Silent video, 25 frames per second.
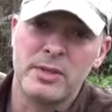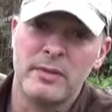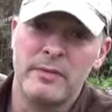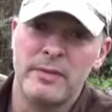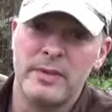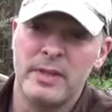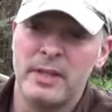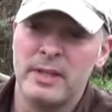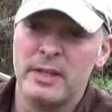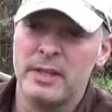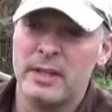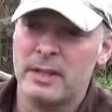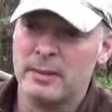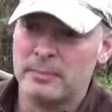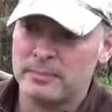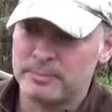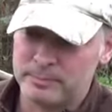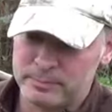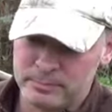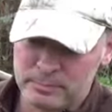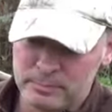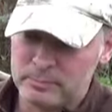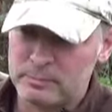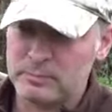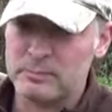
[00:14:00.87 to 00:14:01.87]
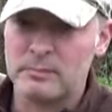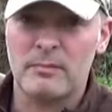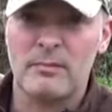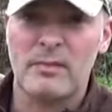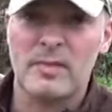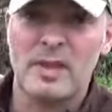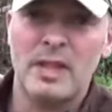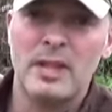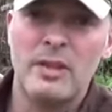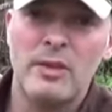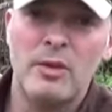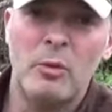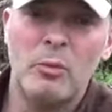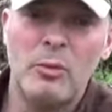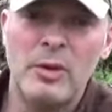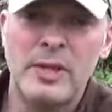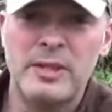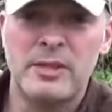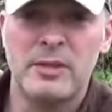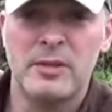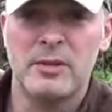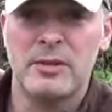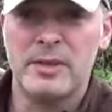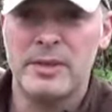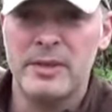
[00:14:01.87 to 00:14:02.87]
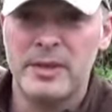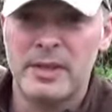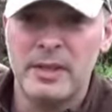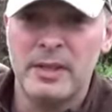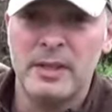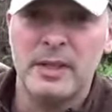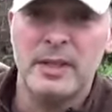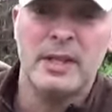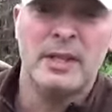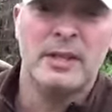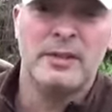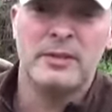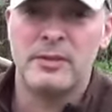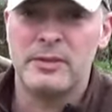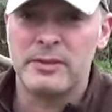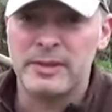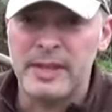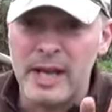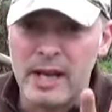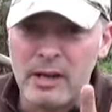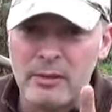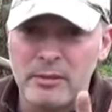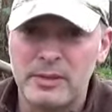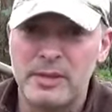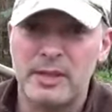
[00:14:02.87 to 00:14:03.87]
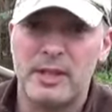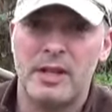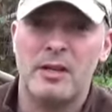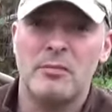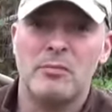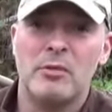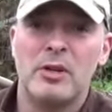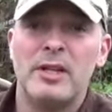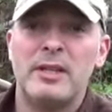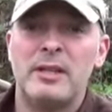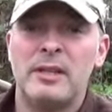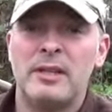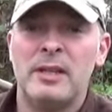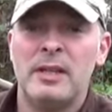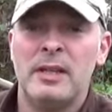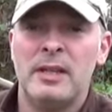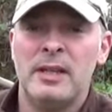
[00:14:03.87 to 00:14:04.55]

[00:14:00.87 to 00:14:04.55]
of the winter and the downtime, right?